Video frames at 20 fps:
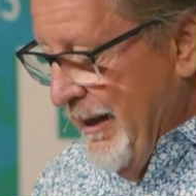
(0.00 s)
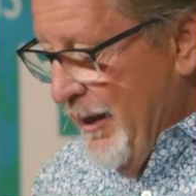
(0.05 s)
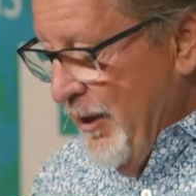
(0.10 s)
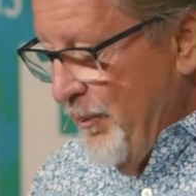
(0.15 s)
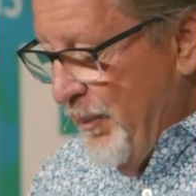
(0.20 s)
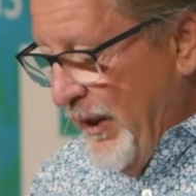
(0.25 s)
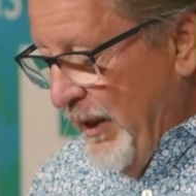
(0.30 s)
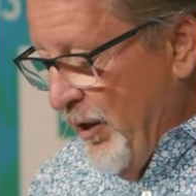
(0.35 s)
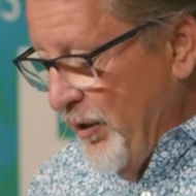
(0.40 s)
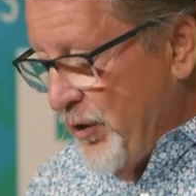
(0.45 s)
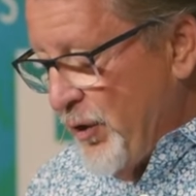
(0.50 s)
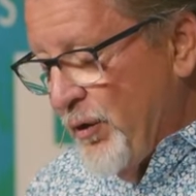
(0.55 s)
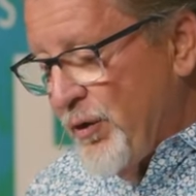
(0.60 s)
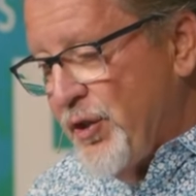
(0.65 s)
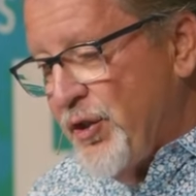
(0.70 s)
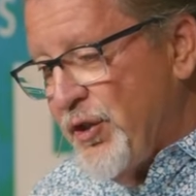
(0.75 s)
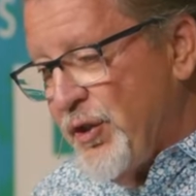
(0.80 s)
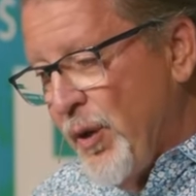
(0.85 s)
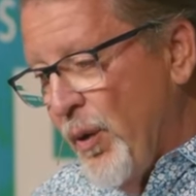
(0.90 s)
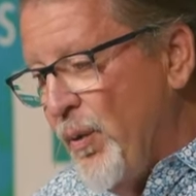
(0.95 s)
because they're
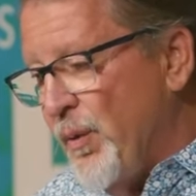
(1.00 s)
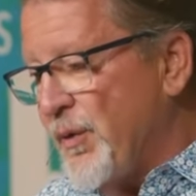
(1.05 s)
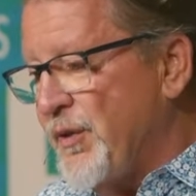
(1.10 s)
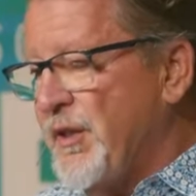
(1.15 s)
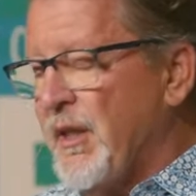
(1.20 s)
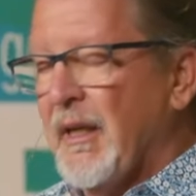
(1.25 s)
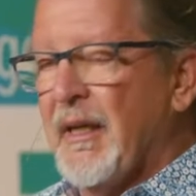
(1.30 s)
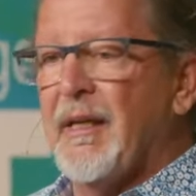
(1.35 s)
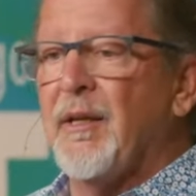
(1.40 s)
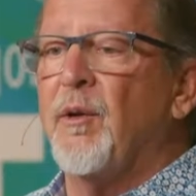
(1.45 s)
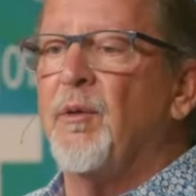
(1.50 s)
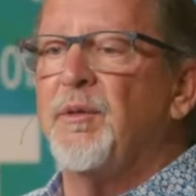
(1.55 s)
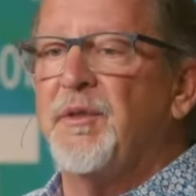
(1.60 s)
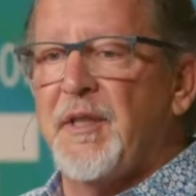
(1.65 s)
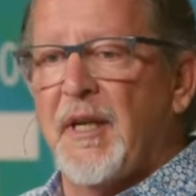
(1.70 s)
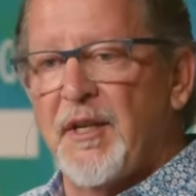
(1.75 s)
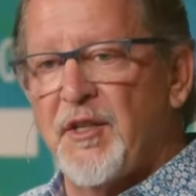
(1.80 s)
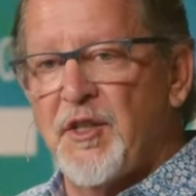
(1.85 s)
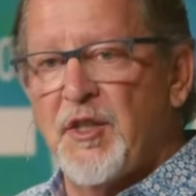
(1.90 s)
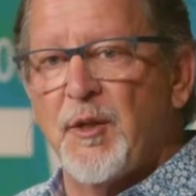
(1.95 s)
soaked in Old
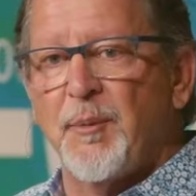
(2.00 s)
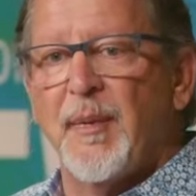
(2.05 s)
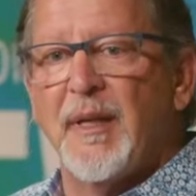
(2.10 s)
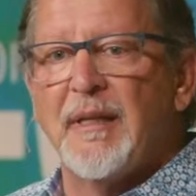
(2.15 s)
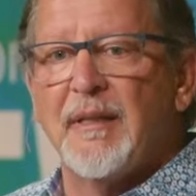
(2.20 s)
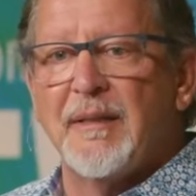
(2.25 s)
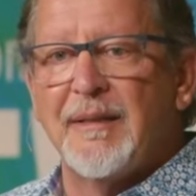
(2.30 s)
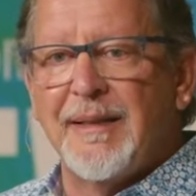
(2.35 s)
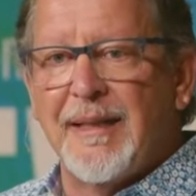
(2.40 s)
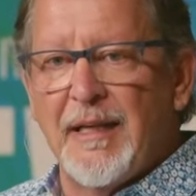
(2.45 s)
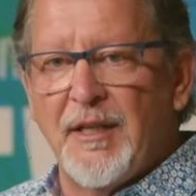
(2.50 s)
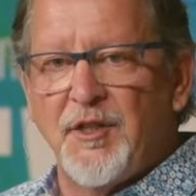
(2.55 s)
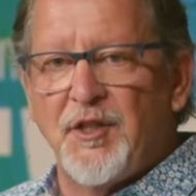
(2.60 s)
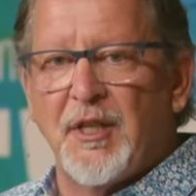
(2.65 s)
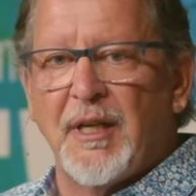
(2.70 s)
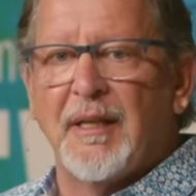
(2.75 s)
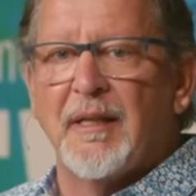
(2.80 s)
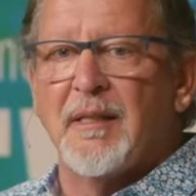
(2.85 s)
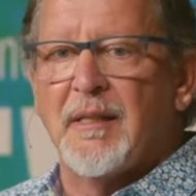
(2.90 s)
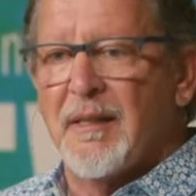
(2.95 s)
Testament
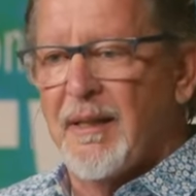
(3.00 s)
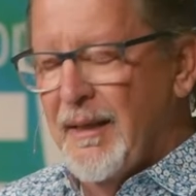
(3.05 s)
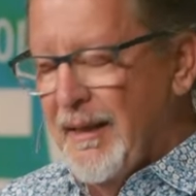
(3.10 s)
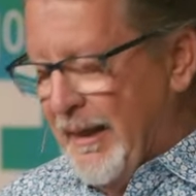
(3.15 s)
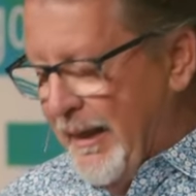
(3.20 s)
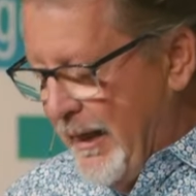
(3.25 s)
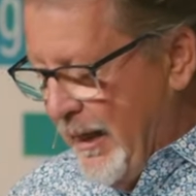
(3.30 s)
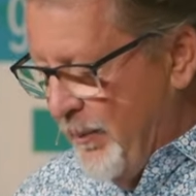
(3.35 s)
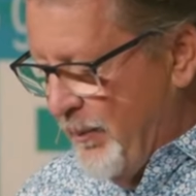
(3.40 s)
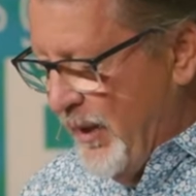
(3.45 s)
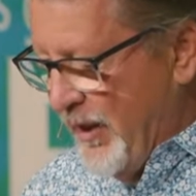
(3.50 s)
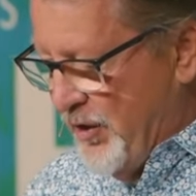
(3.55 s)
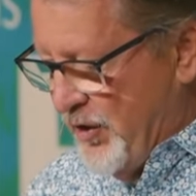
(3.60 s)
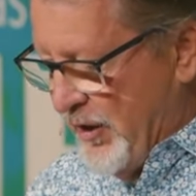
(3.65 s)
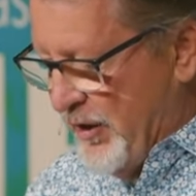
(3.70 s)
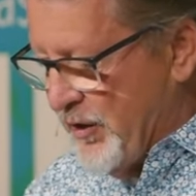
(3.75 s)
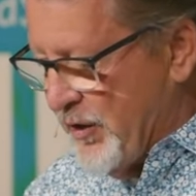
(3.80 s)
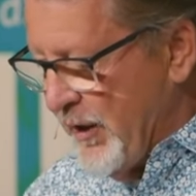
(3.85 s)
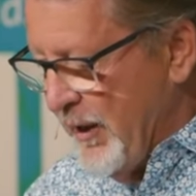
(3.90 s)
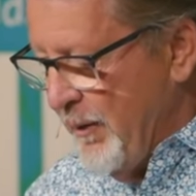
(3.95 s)
teachings,
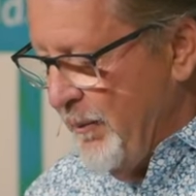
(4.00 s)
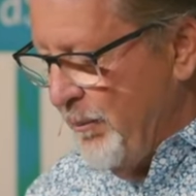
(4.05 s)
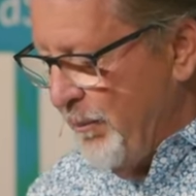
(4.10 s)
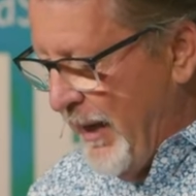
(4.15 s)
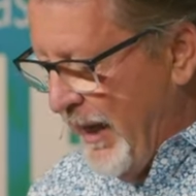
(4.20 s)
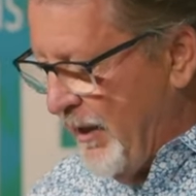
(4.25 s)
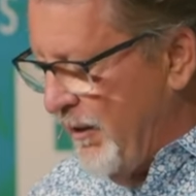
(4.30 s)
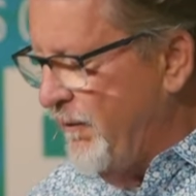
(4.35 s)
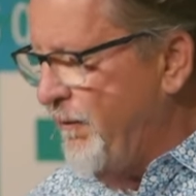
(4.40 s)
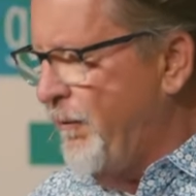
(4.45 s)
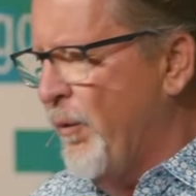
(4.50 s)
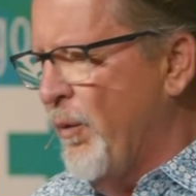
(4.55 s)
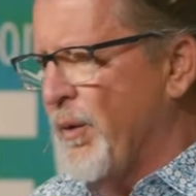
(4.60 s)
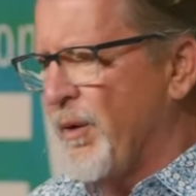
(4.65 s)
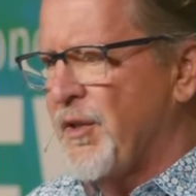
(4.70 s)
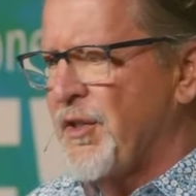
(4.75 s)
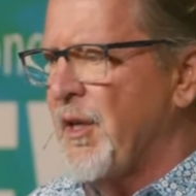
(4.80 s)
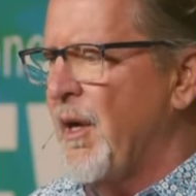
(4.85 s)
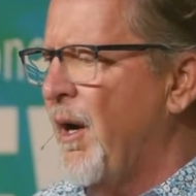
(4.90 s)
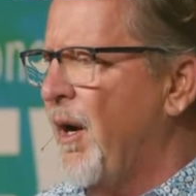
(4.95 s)
images,
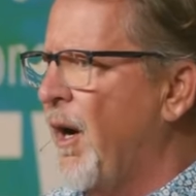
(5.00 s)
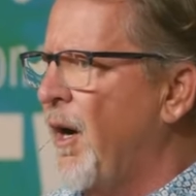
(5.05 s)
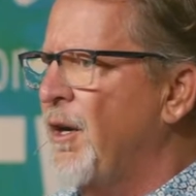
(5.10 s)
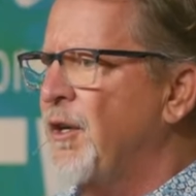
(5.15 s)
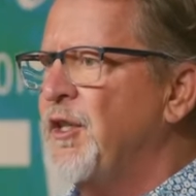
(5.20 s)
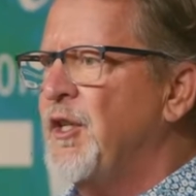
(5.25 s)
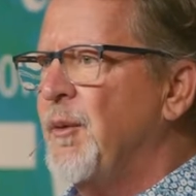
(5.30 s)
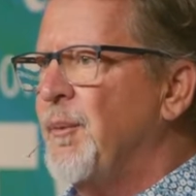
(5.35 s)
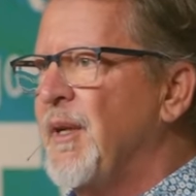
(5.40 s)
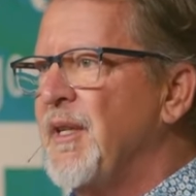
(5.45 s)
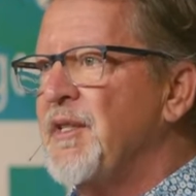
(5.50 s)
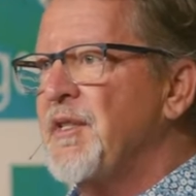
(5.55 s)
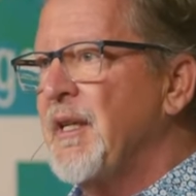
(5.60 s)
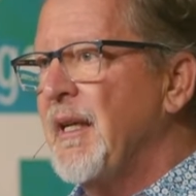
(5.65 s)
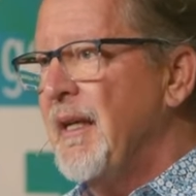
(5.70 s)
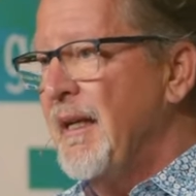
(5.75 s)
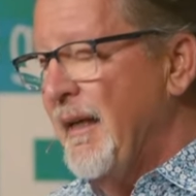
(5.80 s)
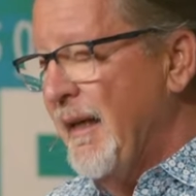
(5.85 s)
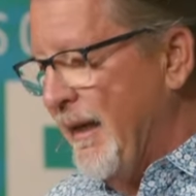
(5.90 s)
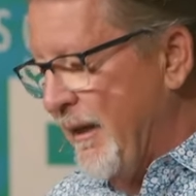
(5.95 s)
metaphors, arguments,
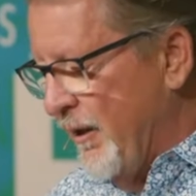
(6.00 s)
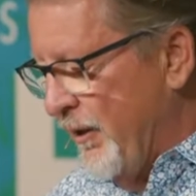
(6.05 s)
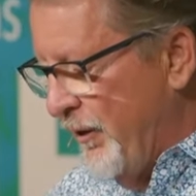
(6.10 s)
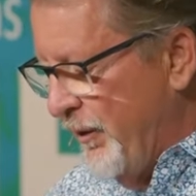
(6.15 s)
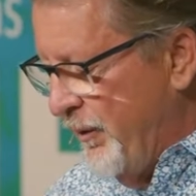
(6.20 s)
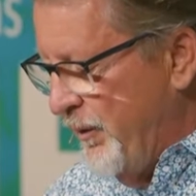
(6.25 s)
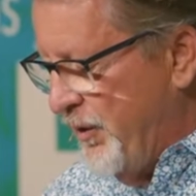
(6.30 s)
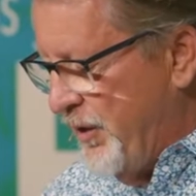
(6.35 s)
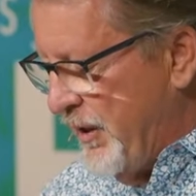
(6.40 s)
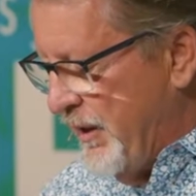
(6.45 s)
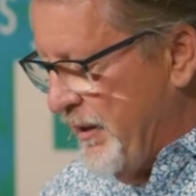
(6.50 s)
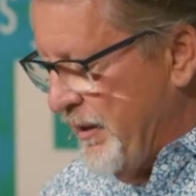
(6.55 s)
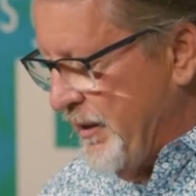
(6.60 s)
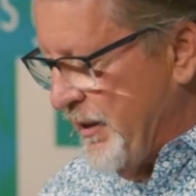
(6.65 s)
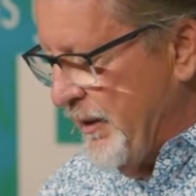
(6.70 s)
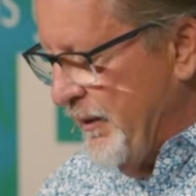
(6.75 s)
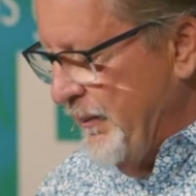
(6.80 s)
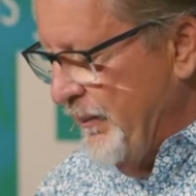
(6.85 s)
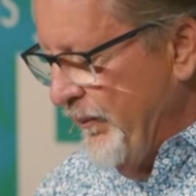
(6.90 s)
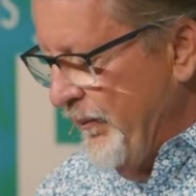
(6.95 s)
and allusions.